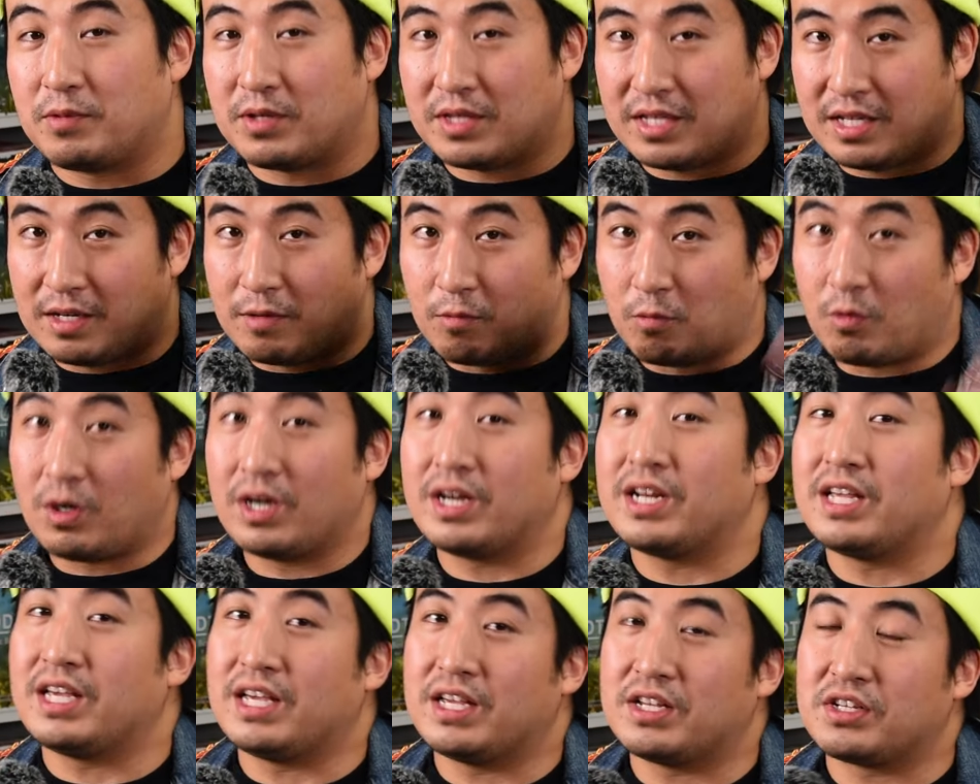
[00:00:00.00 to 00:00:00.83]
within
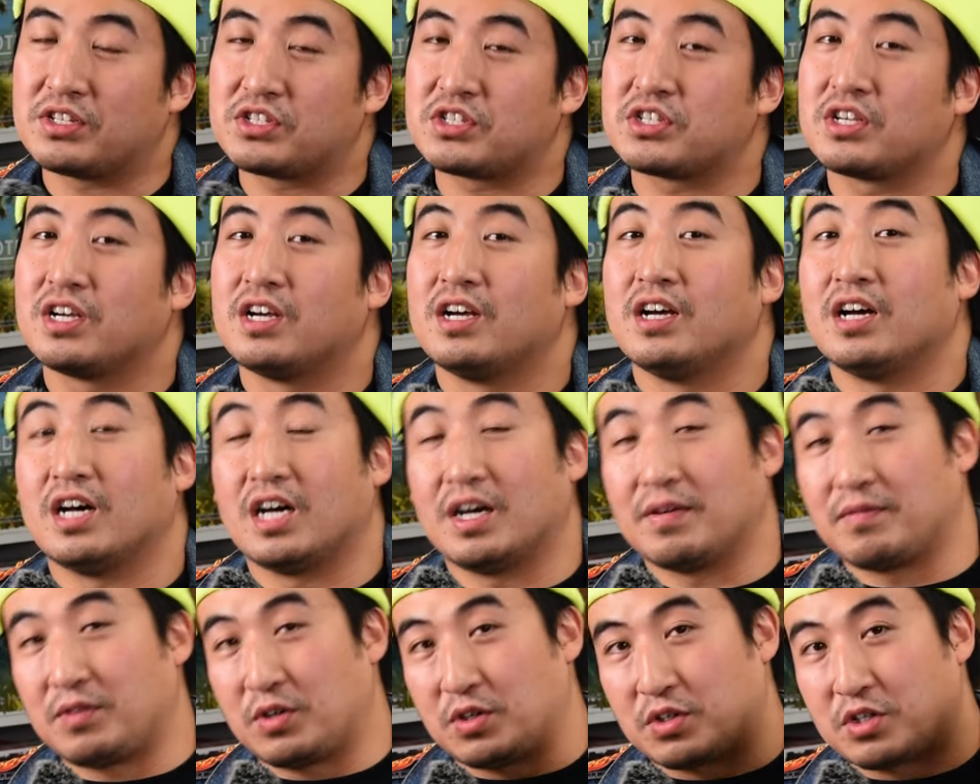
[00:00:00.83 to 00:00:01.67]
1 inch
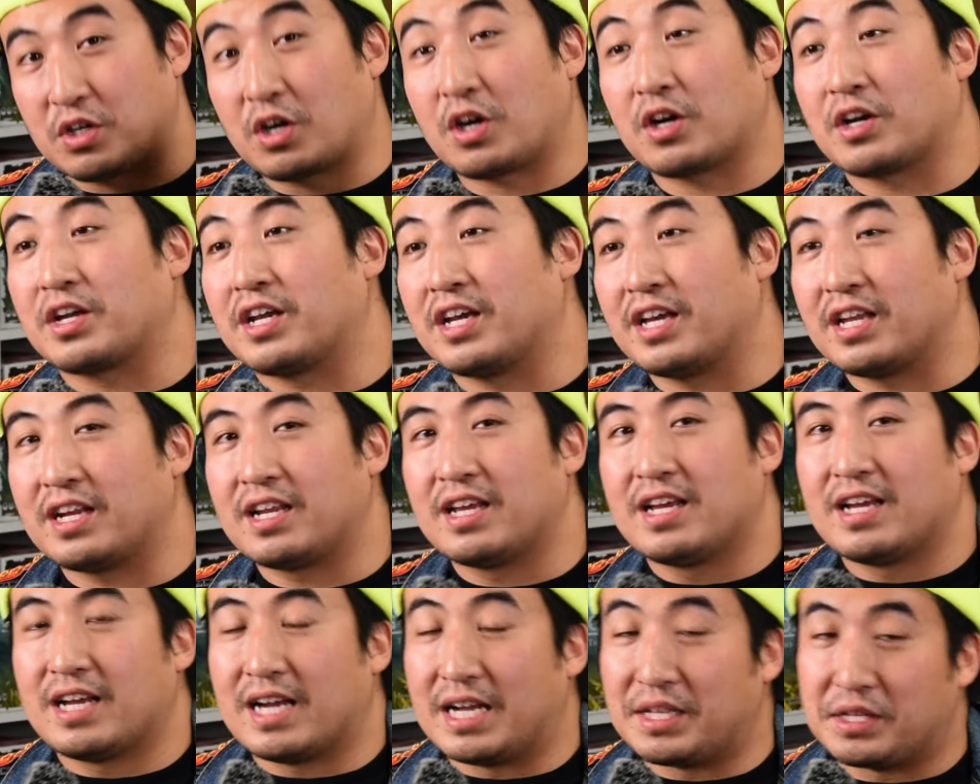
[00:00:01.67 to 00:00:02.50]
of your target,
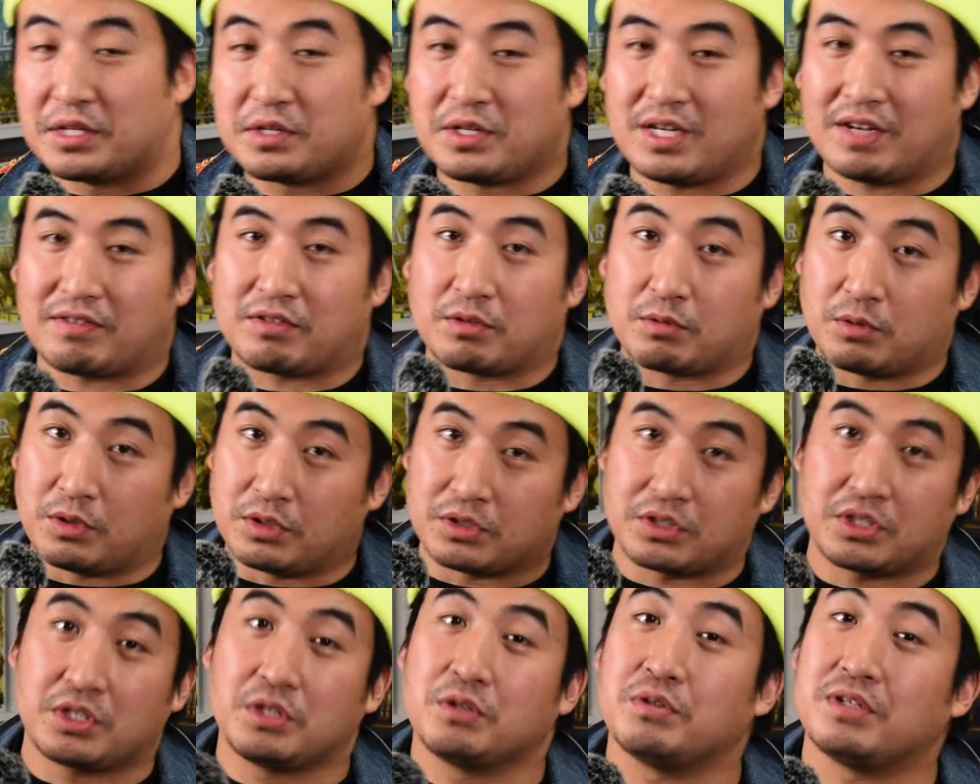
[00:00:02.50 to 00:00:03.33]
and then you have to
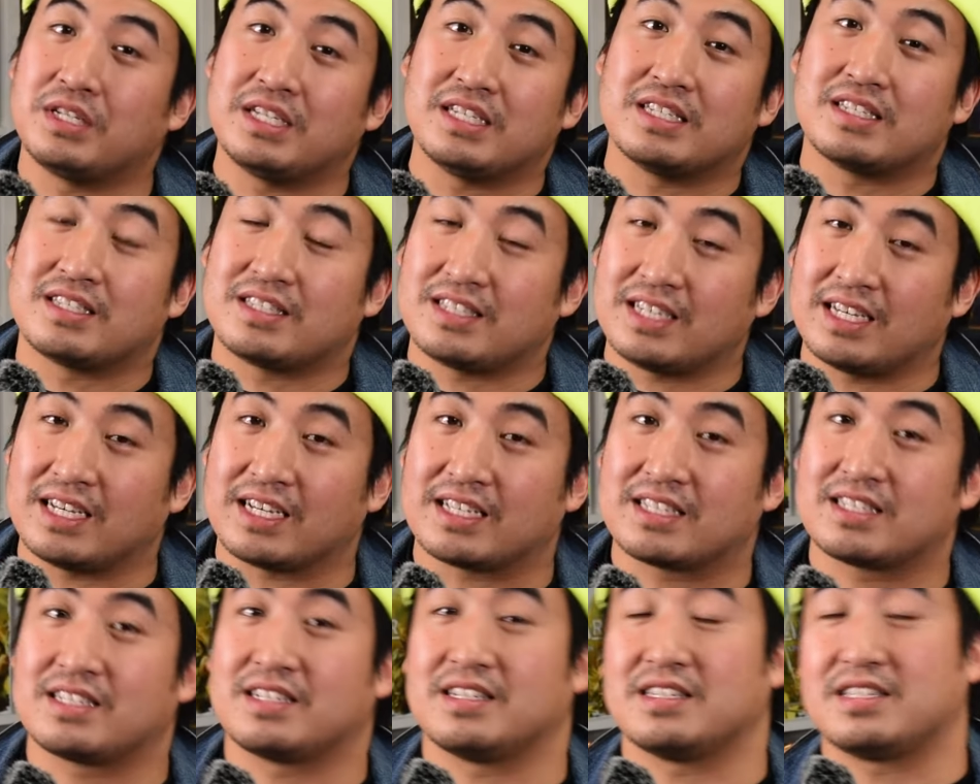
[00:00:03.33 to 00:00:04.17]
roll
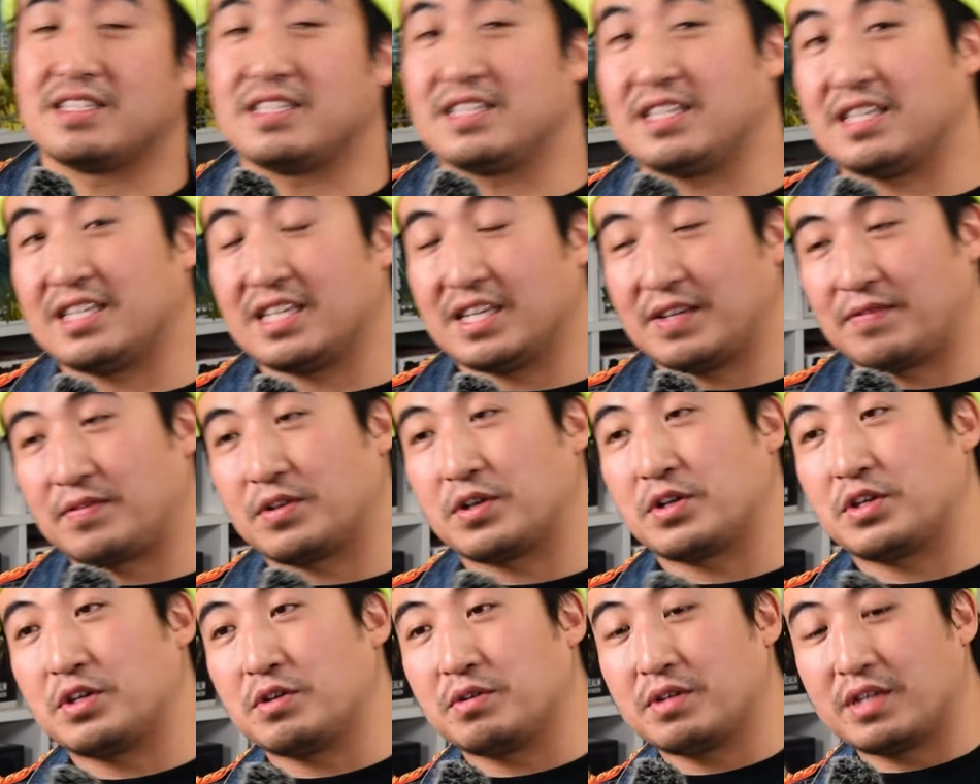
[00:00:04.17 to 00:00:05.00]
2d6 to see if
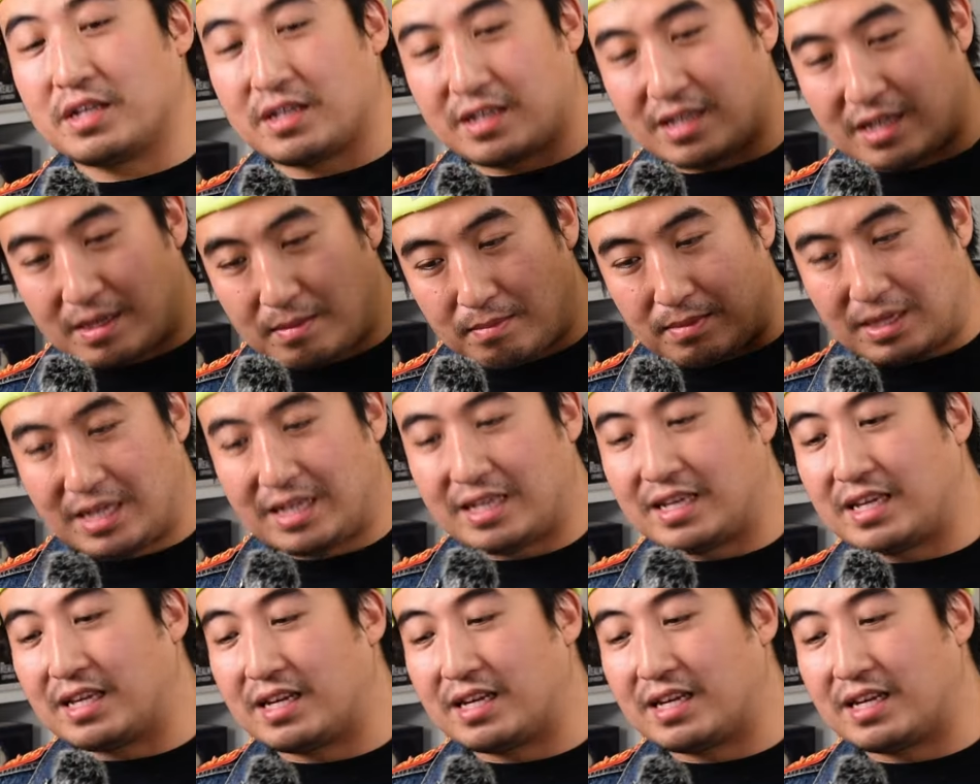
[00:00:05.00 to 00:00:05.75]
your unit can make